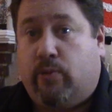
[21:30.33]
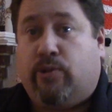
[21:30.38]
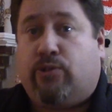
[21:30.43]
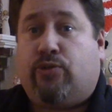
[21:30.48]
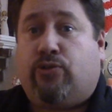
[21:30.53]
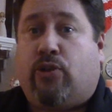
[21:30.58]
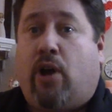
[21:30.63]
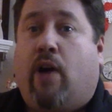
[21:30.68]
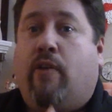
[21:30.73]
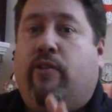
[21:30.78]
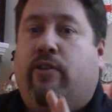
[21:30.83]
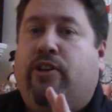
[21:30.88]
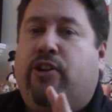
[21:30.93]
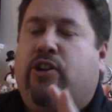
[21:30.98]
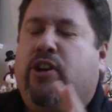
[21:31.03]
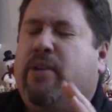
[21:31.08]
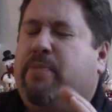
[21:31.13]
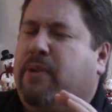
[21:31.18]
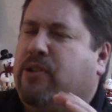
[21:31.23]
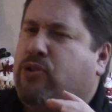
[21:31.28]
which was all really
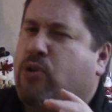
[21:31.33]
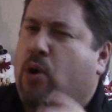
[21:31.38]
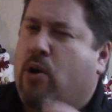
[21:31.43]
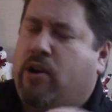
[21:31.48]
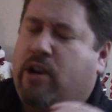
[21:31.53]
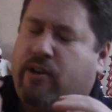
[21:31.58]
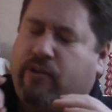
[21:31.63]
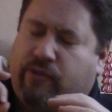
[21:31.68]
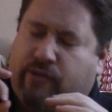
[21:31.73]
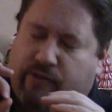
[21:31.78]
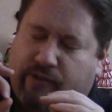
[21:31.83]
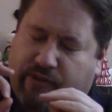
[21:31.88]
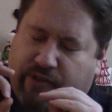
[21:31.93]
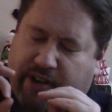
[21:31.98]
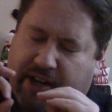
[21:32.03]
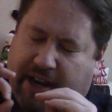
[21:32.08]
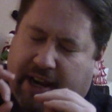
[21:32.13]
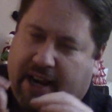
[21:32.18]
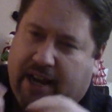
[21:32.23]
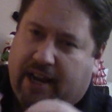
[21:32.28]
good, but Tony
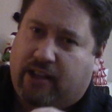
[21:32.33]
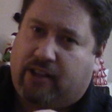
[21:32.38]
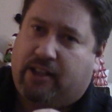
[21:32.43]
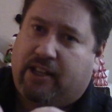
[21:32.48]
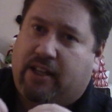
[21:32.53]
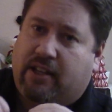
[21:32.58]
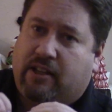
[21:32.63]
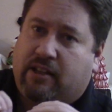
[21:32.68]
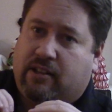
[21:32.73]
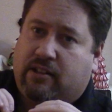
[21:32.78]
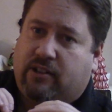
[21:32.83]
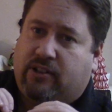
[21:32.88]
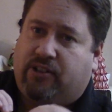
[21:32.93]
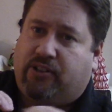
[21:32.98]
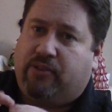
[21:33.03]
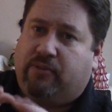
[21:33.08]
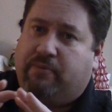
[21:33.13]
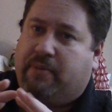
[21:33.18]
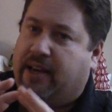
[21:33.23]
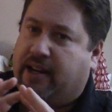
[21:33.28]
really
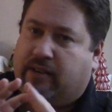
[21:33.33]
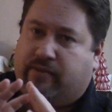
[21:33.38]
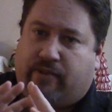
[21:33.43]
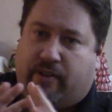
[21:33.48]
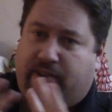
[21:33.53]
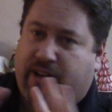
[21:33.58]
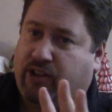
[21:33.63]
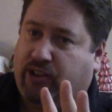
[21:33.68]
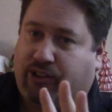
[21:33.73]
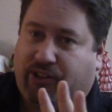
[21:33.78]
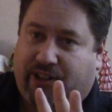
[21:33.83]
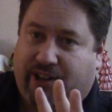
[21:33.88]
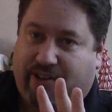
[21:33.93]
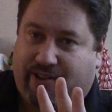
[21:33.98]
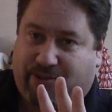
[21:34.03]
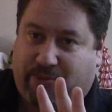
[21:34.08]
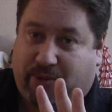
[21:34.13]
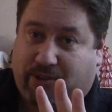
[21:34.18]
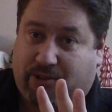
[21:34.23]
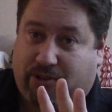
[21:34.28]
made it very clear
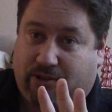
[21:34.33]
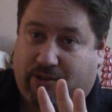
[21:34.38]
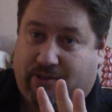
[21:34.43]
as what